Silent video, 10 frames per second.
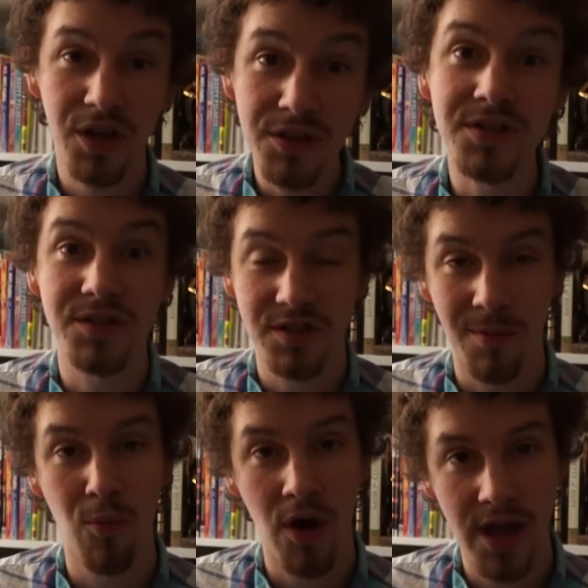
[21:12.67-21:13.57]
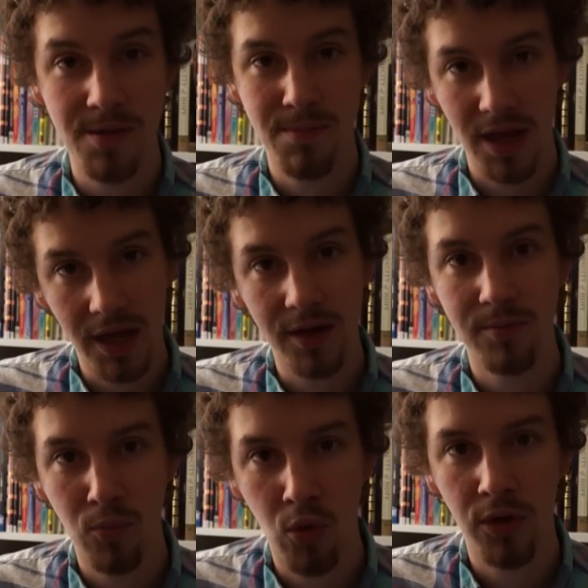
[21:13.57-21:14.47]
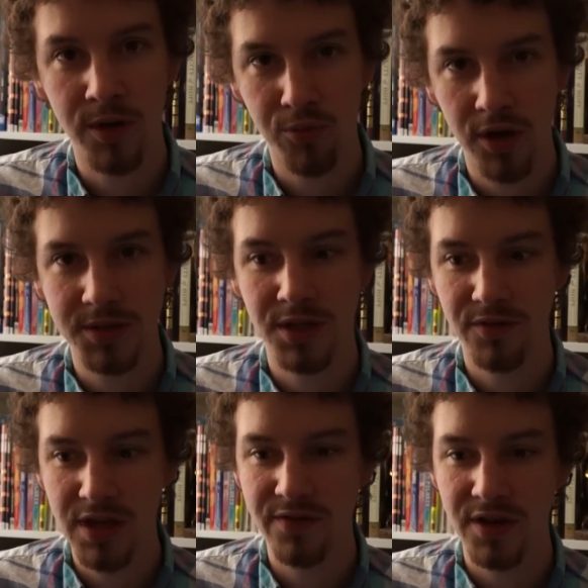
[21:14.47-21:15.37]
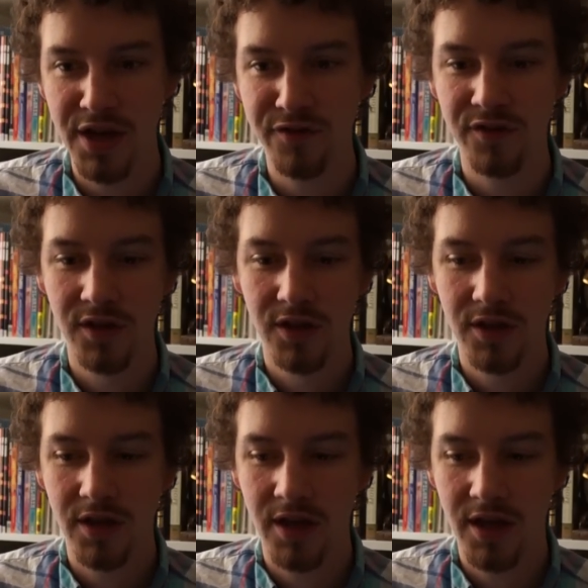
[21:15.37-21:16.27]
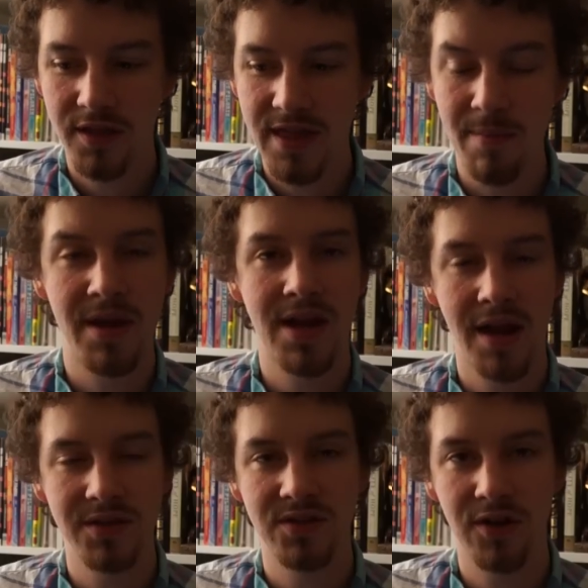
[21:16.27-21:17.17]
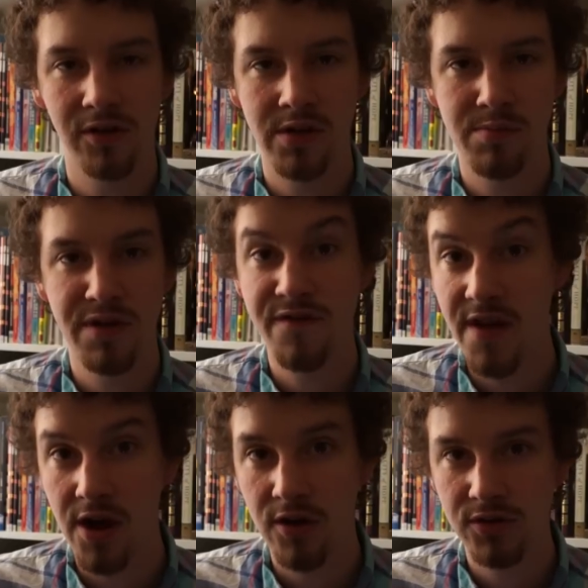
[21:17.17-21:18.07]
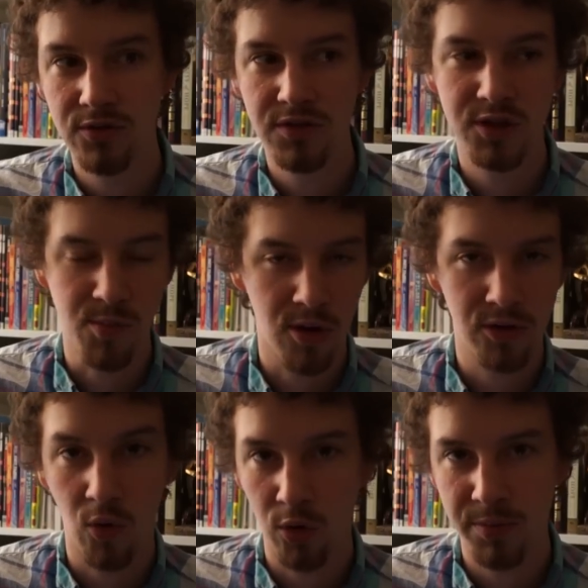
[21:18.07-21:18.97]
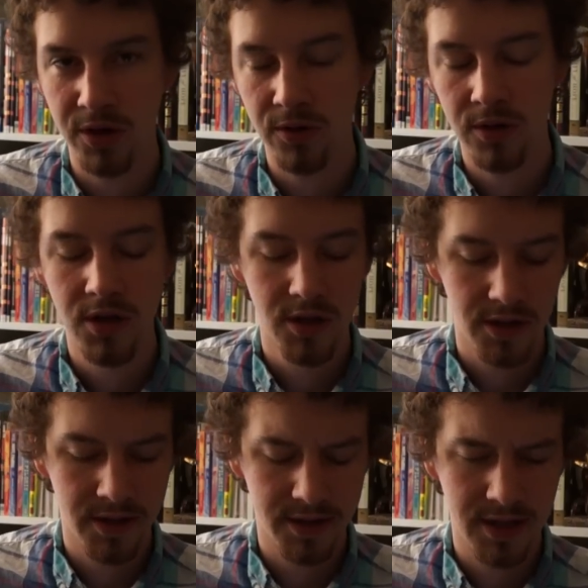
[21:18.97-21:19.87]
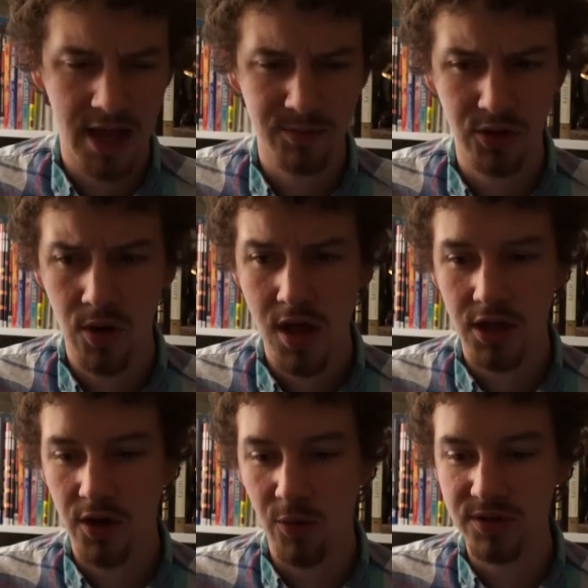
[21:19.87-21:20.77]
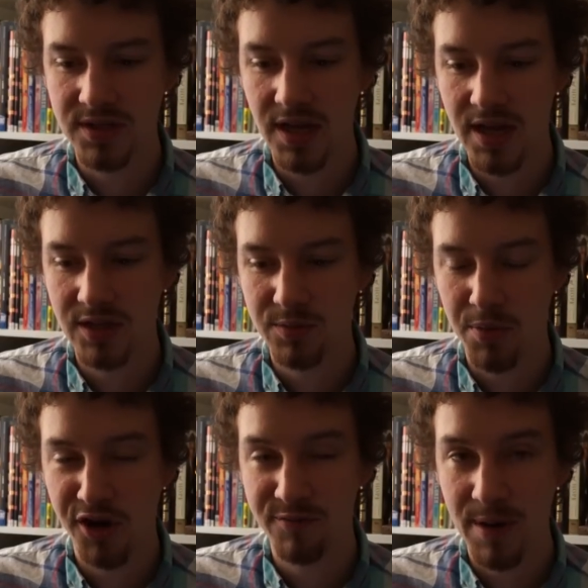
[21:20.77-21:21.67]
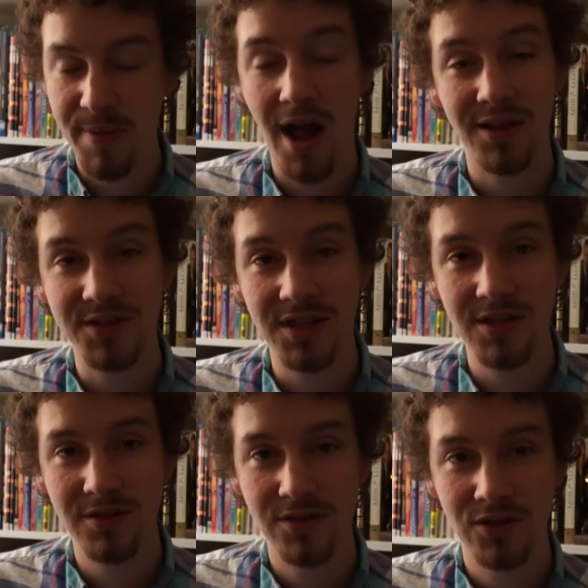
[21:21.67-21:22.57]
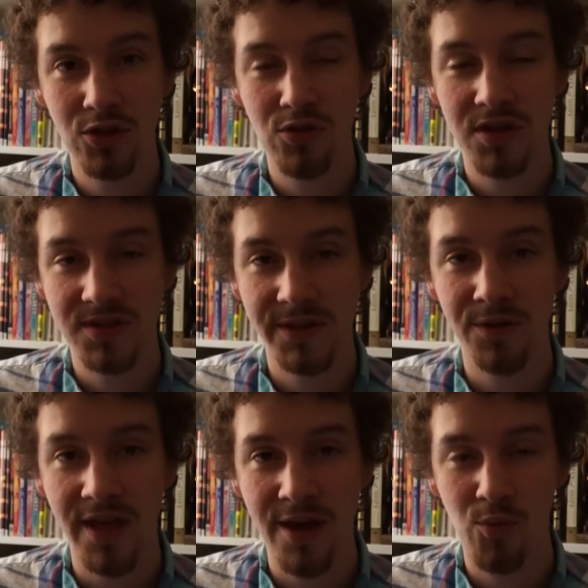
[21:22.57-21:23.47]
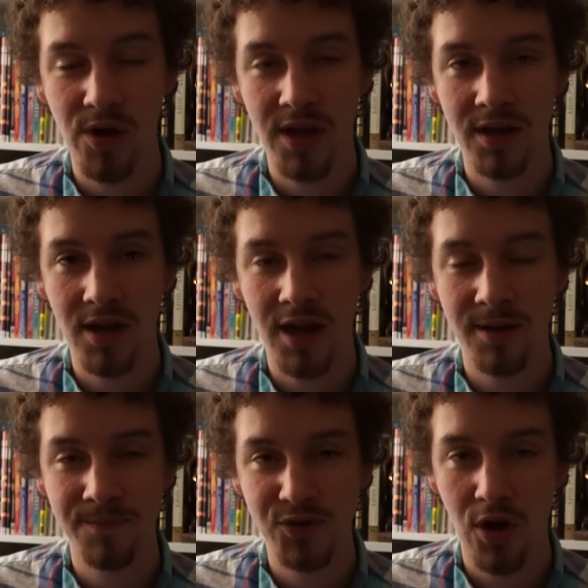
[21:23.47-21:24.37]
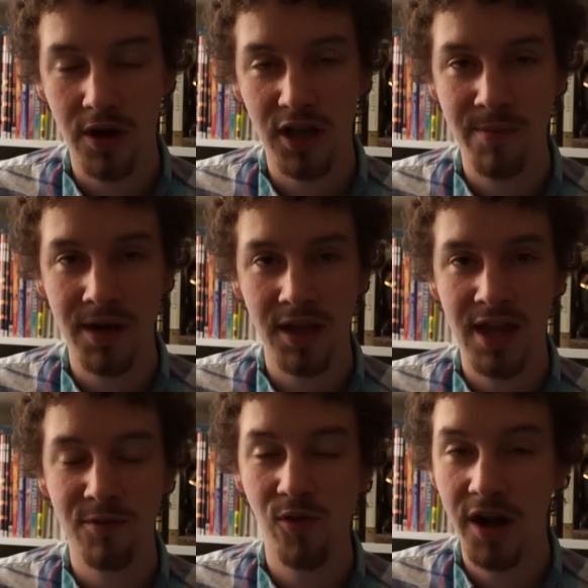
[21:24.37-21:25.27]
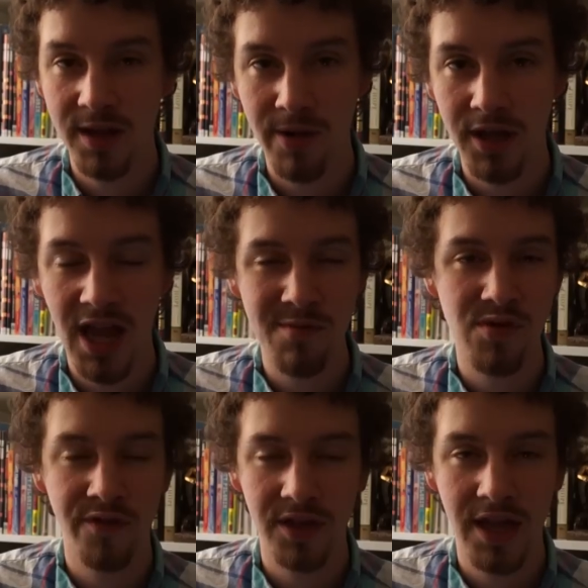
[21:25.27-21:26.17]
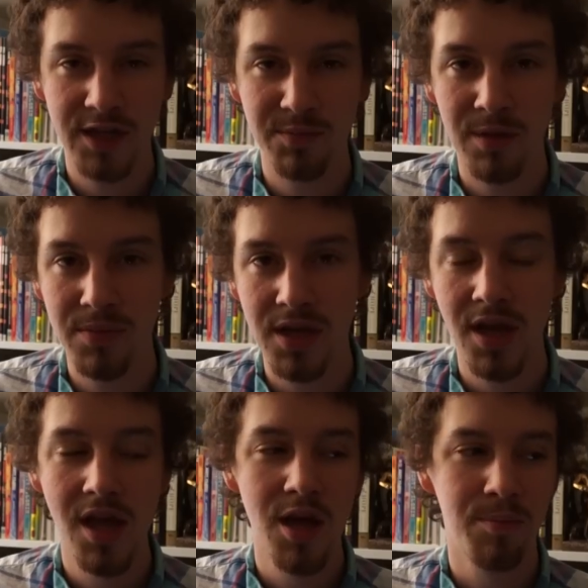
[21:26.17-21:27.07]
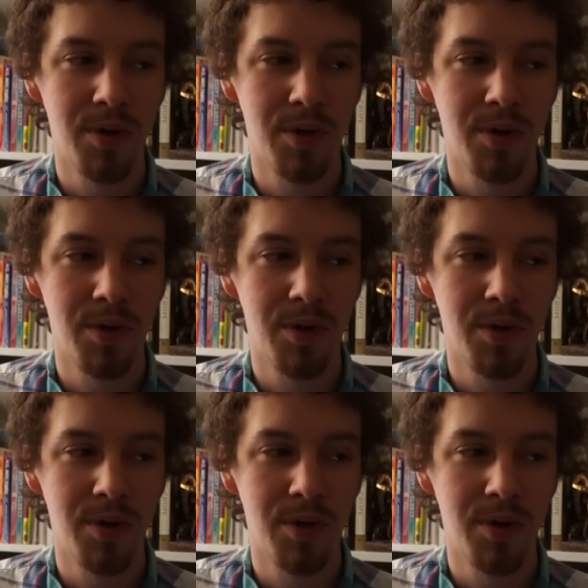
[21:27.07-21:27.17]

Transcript: does in some way make it more impressive, even if that may not necessarily be fair to the smaller or bigger games. So, I wouldn't say it's part of my policy to consider that when I'm talking about a game or writing about a game or whatever the case may be,